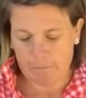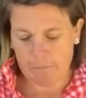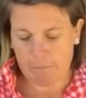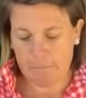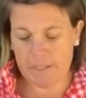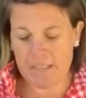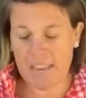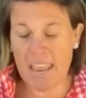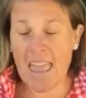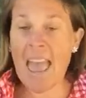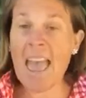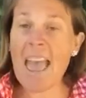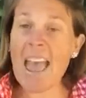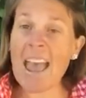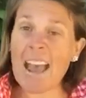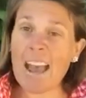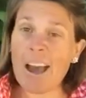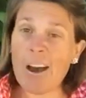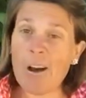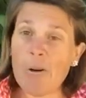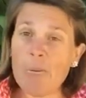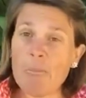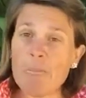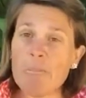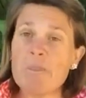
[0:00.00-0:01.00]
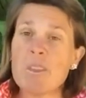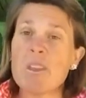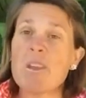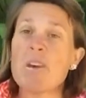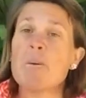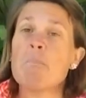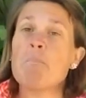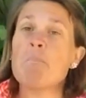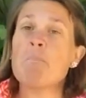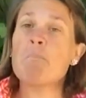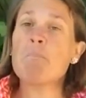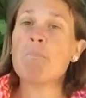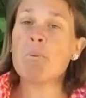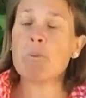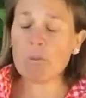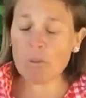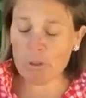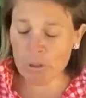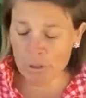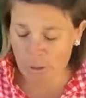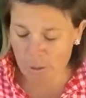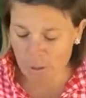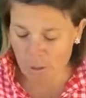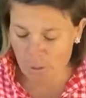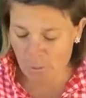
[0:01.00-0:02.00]
Now,
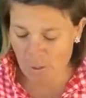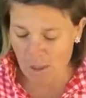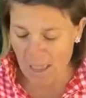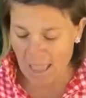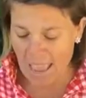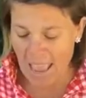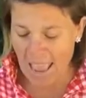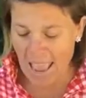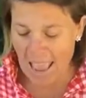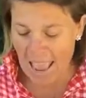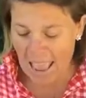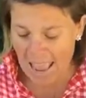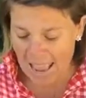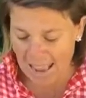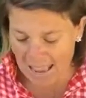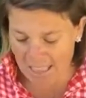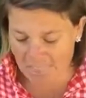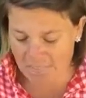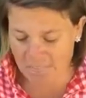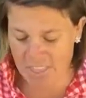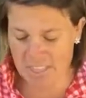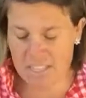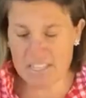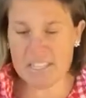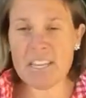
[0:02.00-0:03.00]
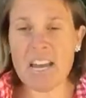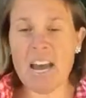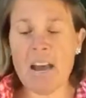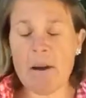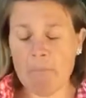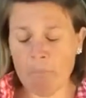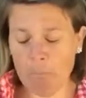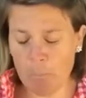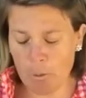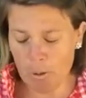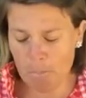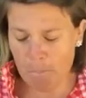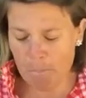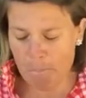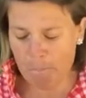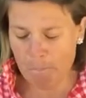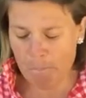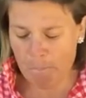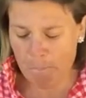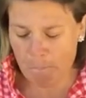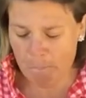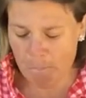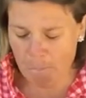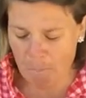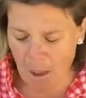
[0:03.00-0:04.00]
Blue and the dump were
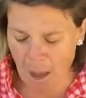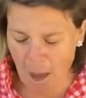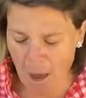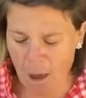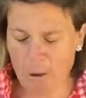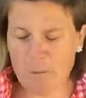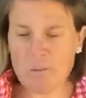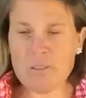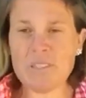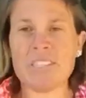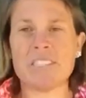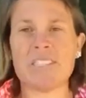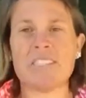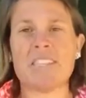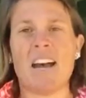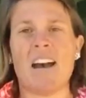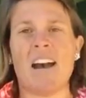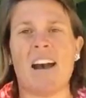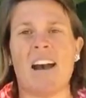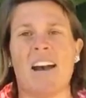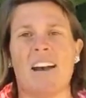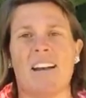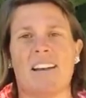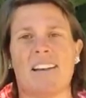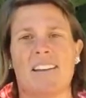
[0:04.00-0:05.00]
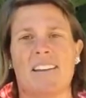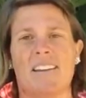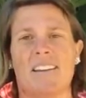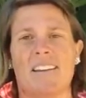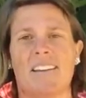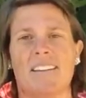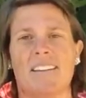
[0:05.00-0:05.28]
both stuck.